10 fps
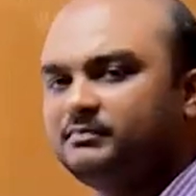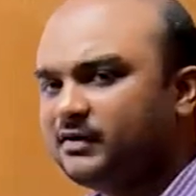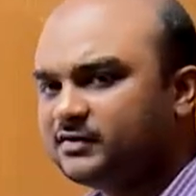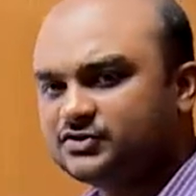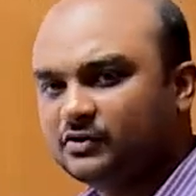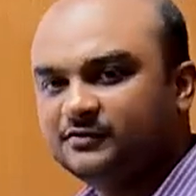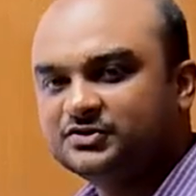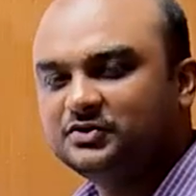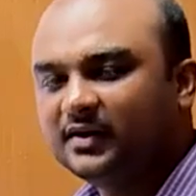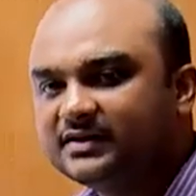powers,
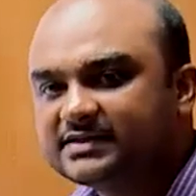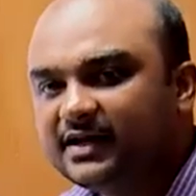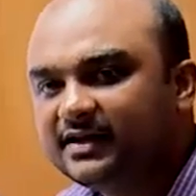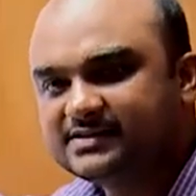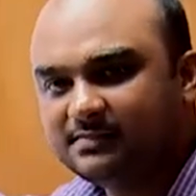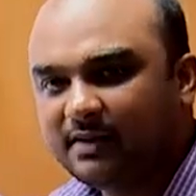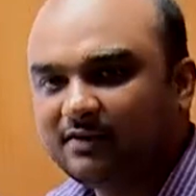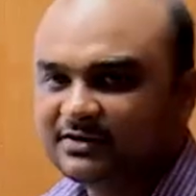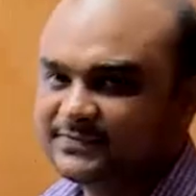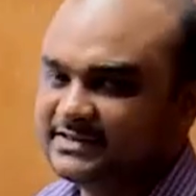obviously, you understand, is the
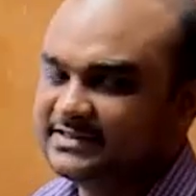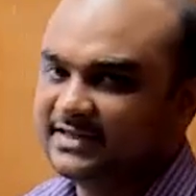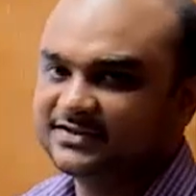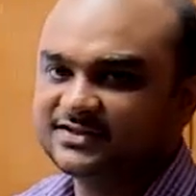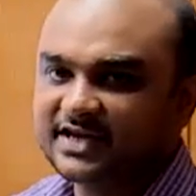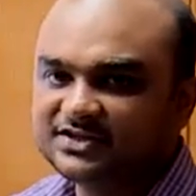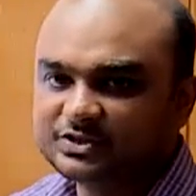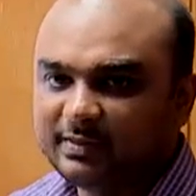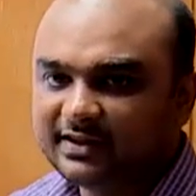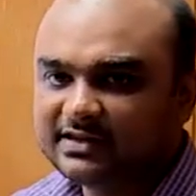powers which is
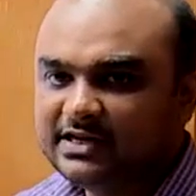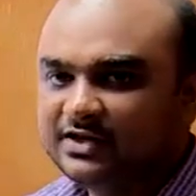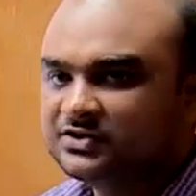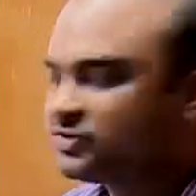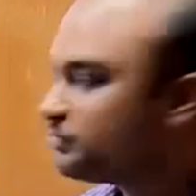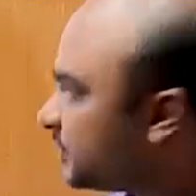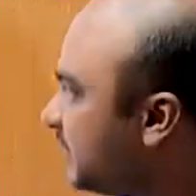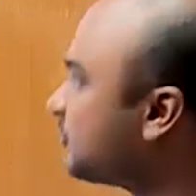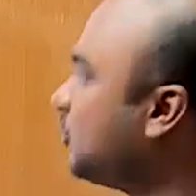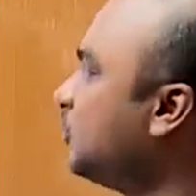exercised by the
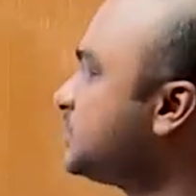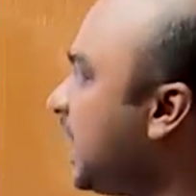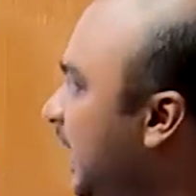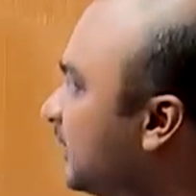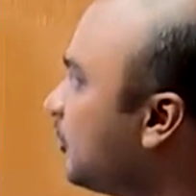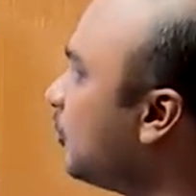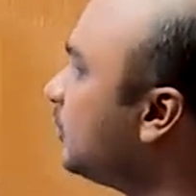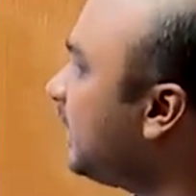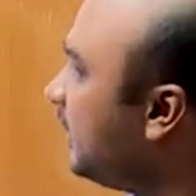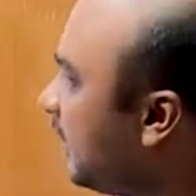Supreme Court, High
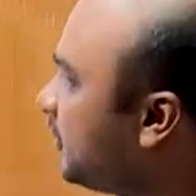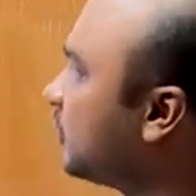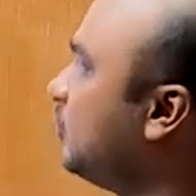Court and other